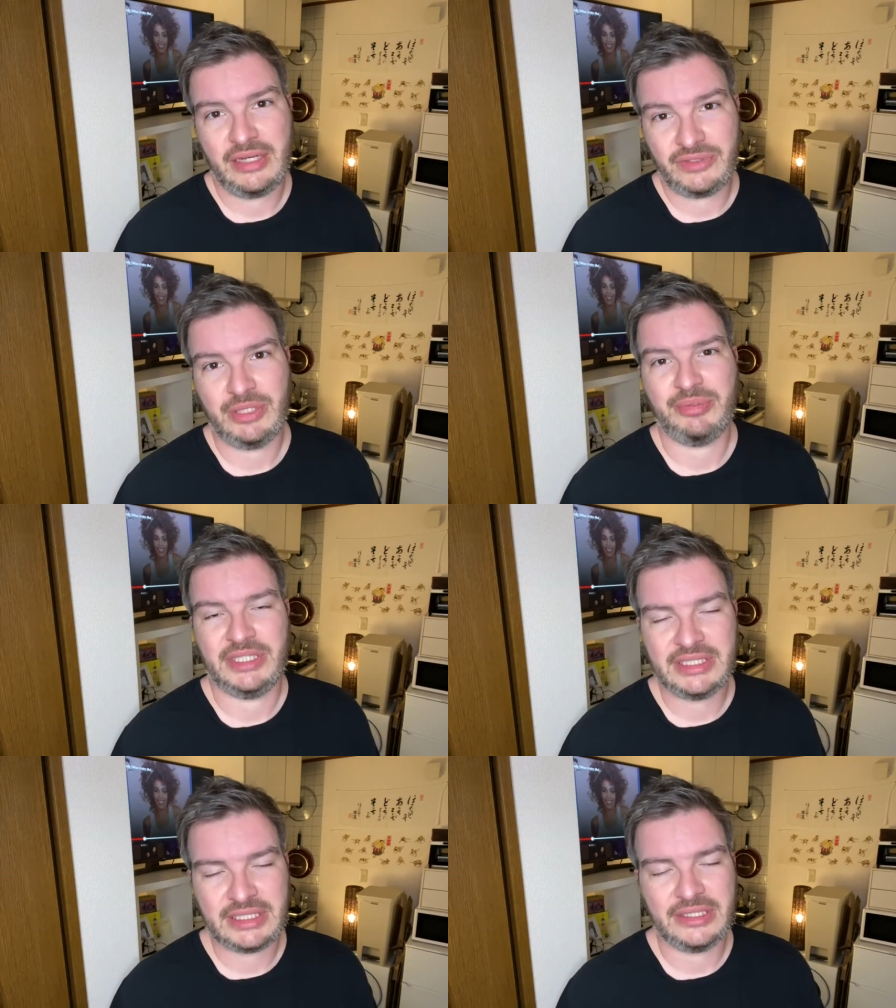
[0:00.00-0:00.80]

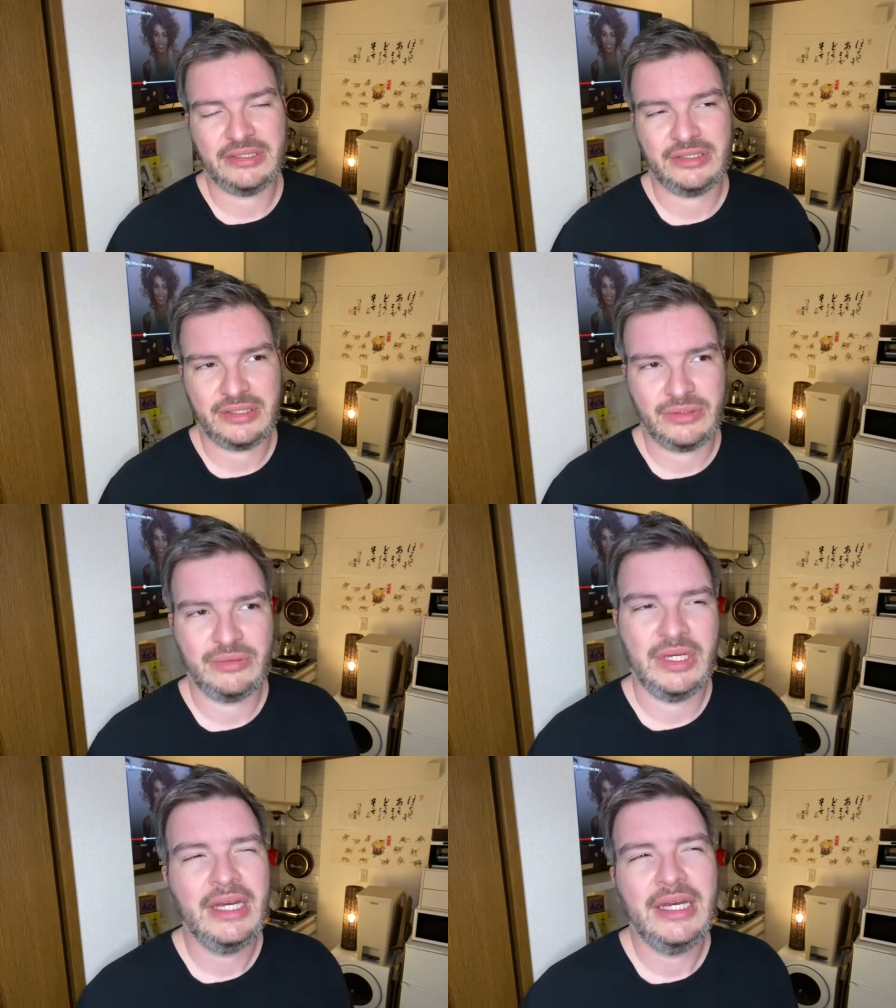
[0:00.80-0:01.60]
Japanese skills. So
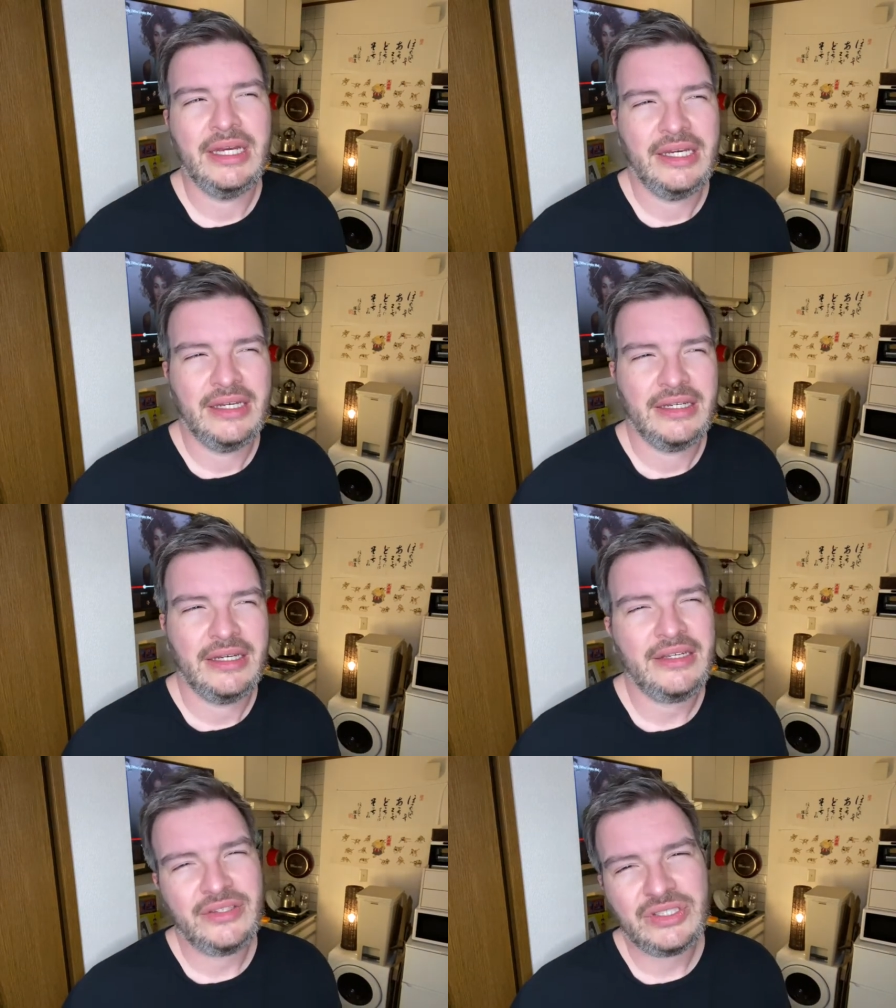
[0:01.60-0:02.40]

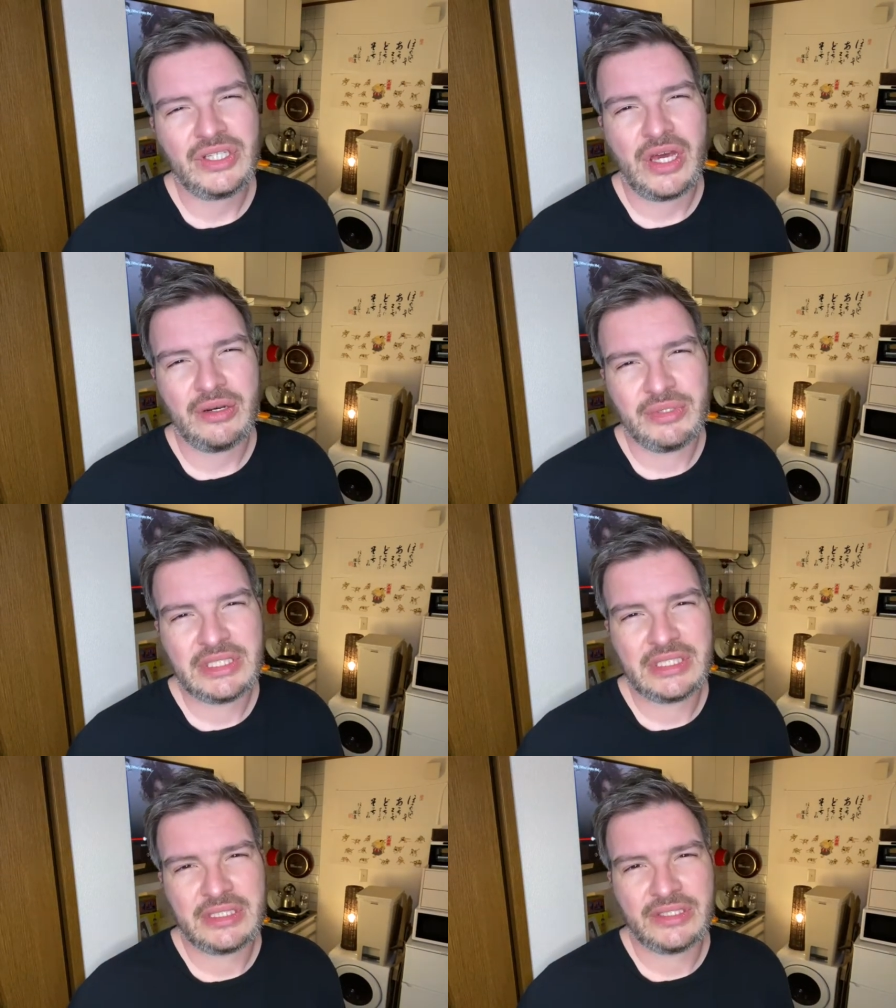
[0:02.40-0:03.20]
uh, there's a lot of
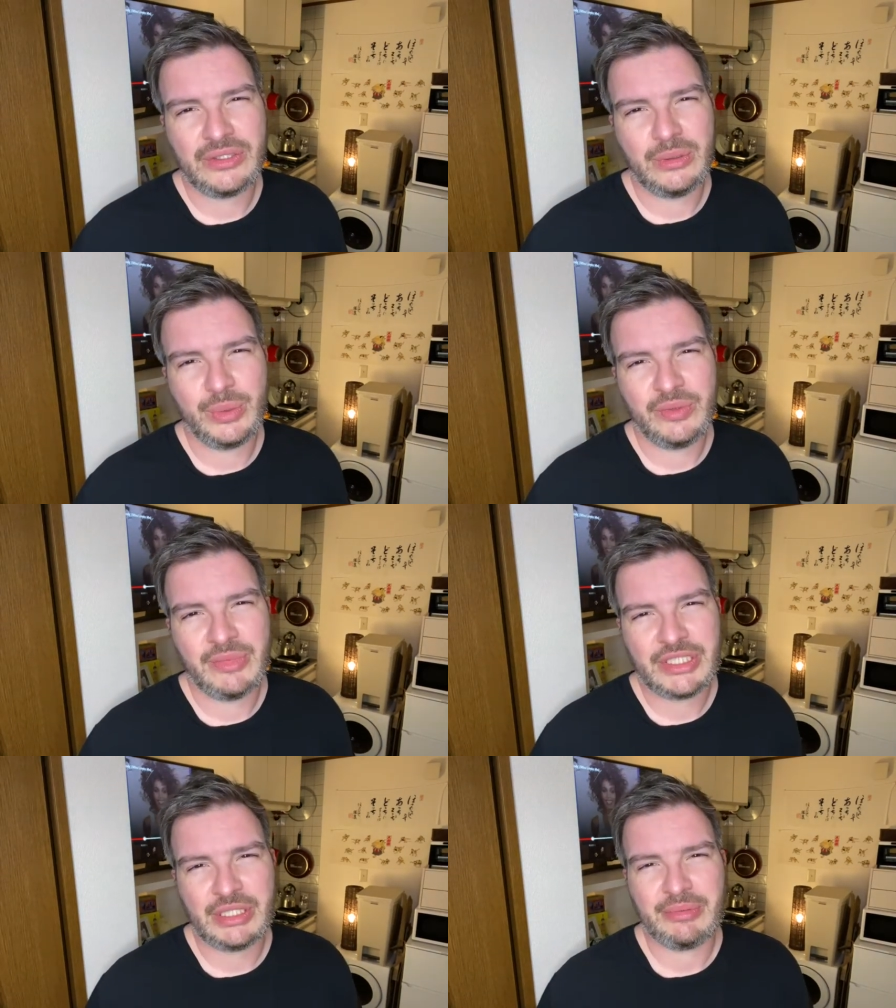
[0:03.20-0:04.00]
reasons to improve
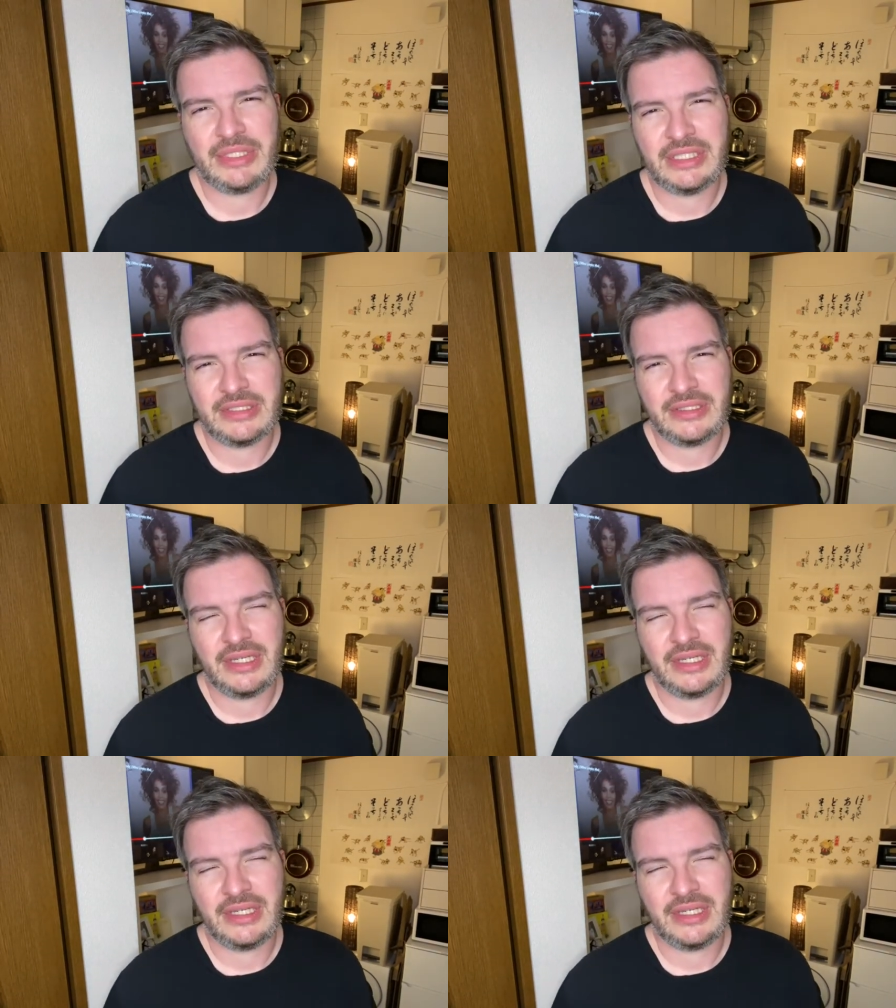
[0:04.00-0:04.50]
my Japanese.